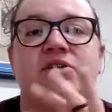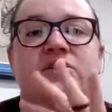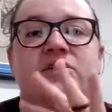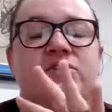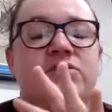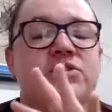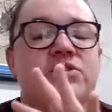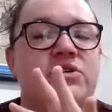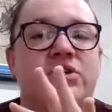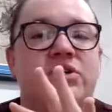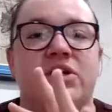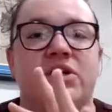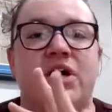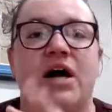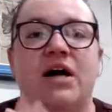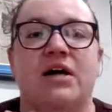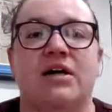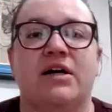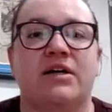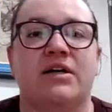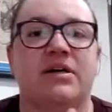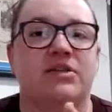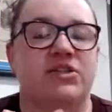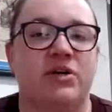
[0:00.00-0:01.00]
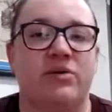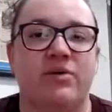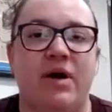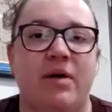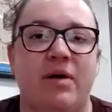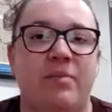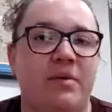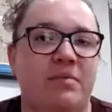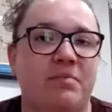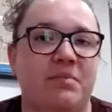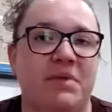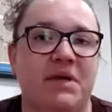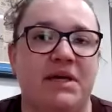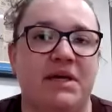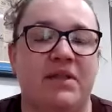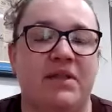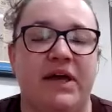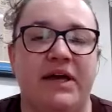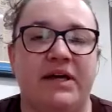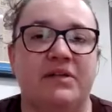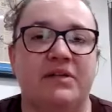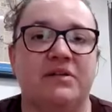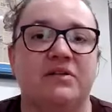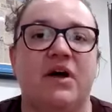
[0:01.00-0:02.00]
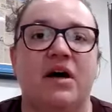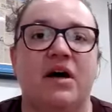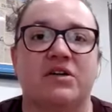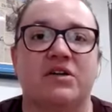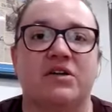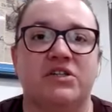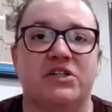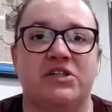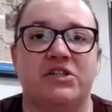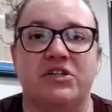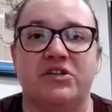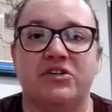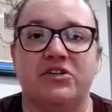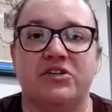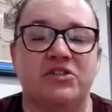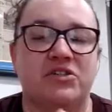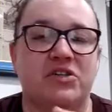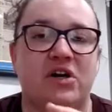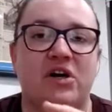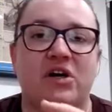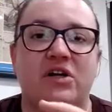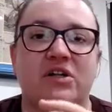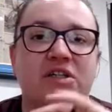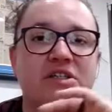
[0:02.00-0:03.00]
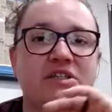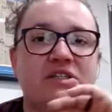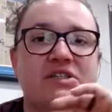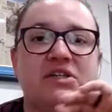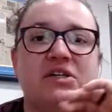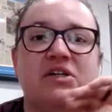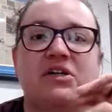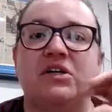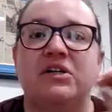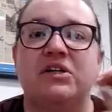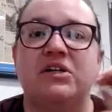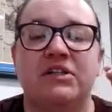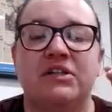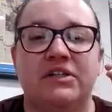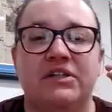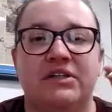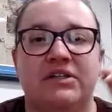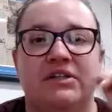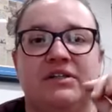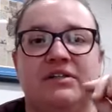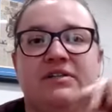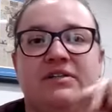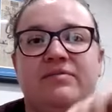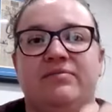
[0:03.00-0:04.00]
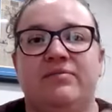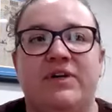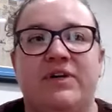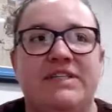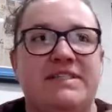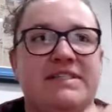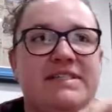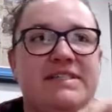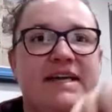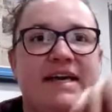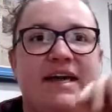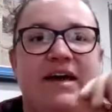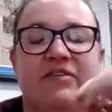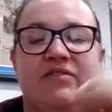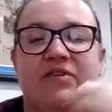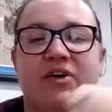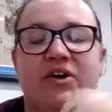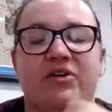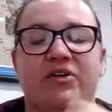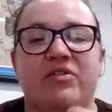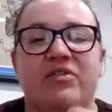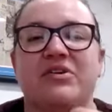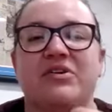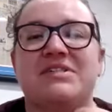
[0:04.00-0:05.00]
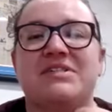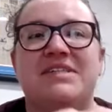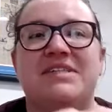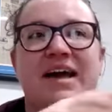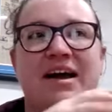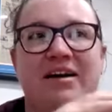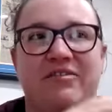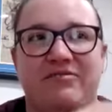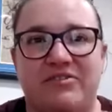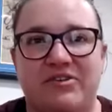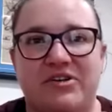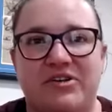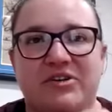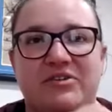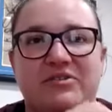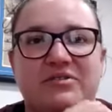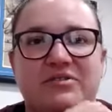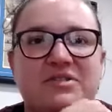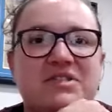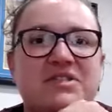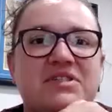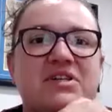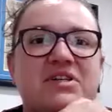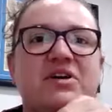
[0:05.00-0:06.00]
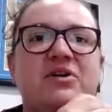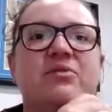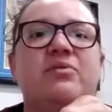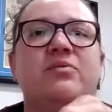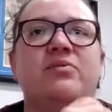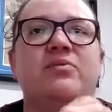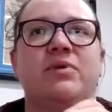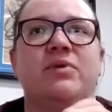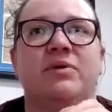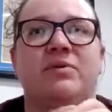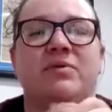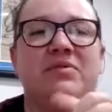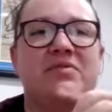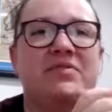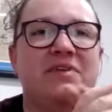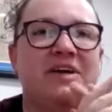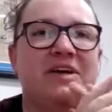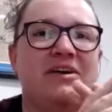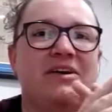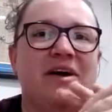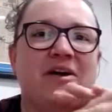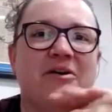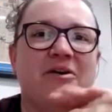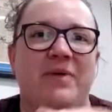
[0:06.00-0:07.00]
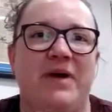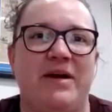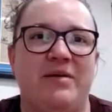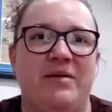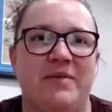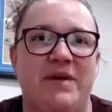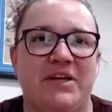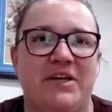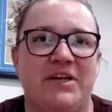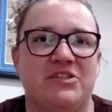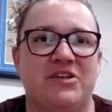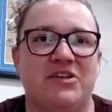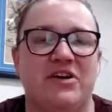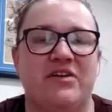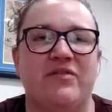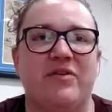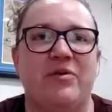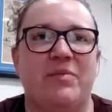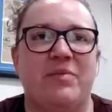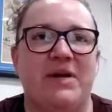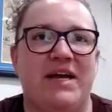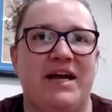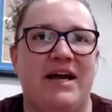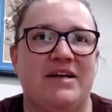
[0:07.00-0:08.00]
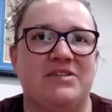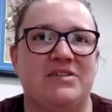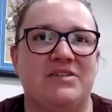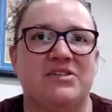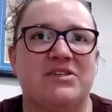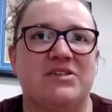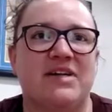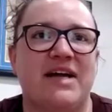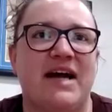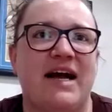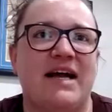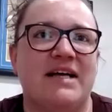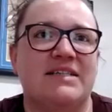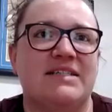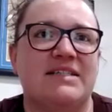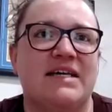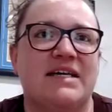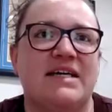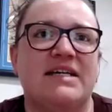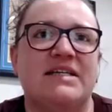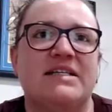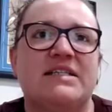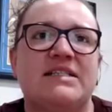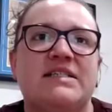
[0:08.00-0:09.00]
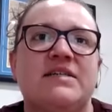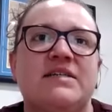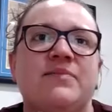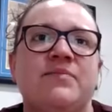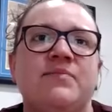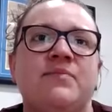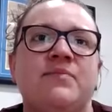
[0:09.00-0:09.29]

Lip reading: so you're not going to show up and be locked in your stall until Wednesday or Thursday afternoon. So we'll figure out a way to make sure everybody has good access.